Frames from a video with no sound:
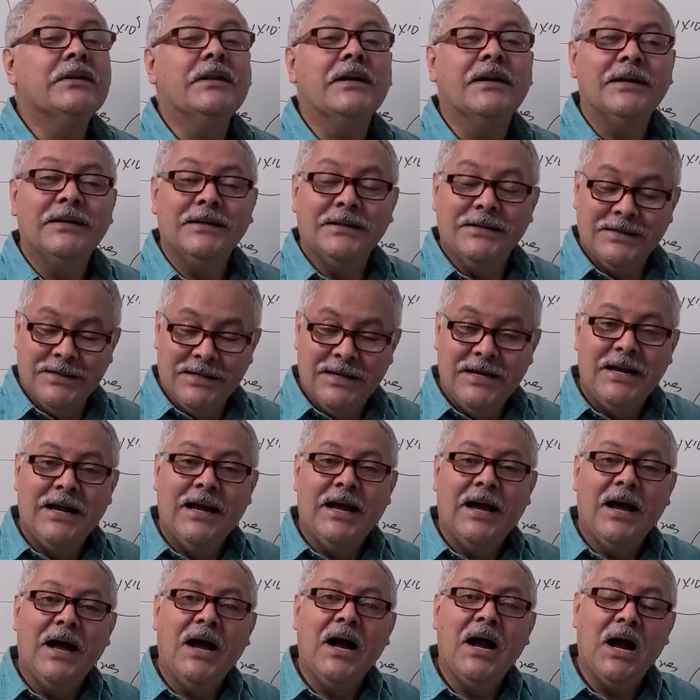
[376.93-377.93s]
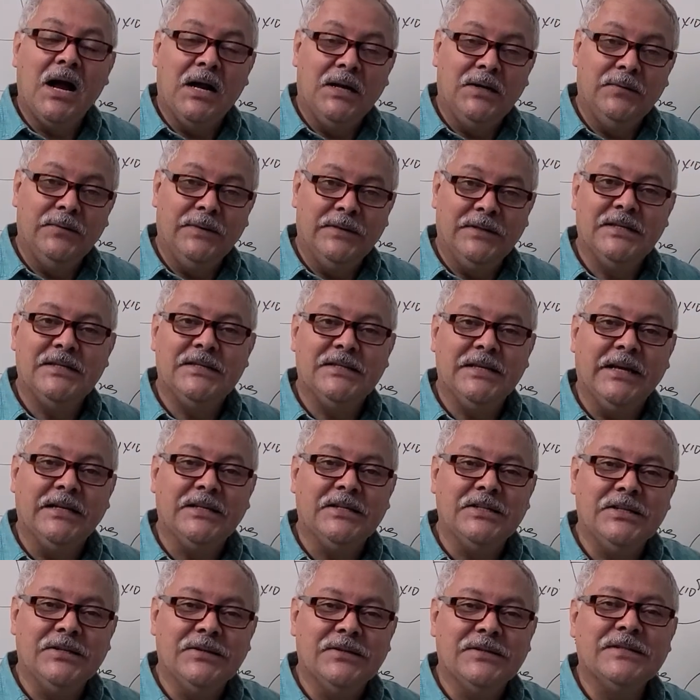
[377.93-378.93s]
than 100
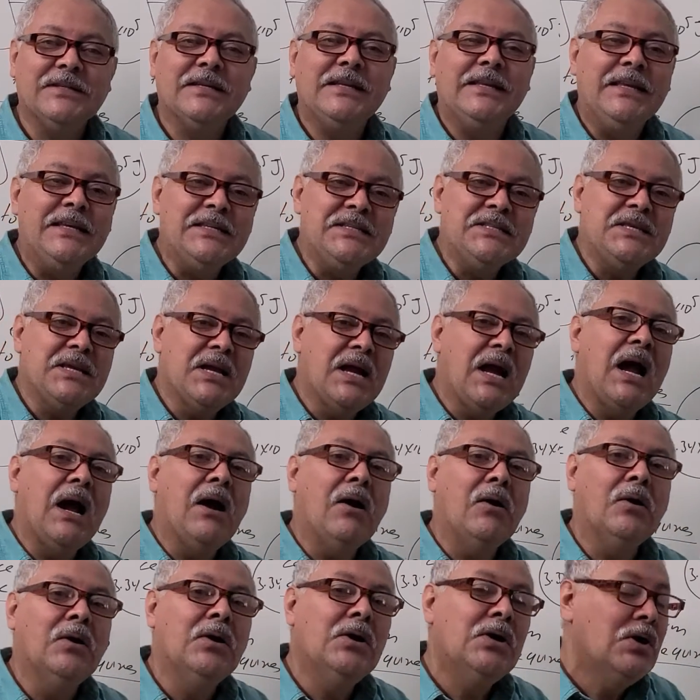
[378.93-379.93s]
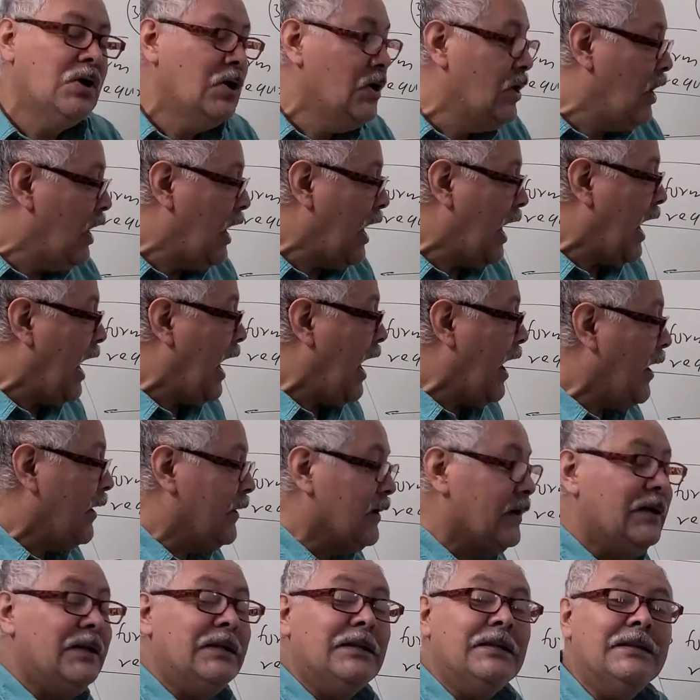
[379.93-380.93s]
Celsius. Let's see how
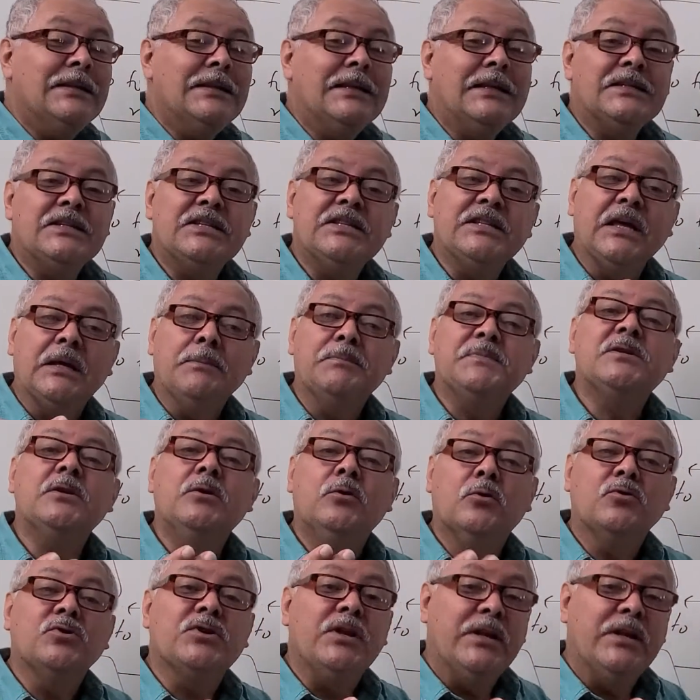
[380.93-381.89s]
the steps looks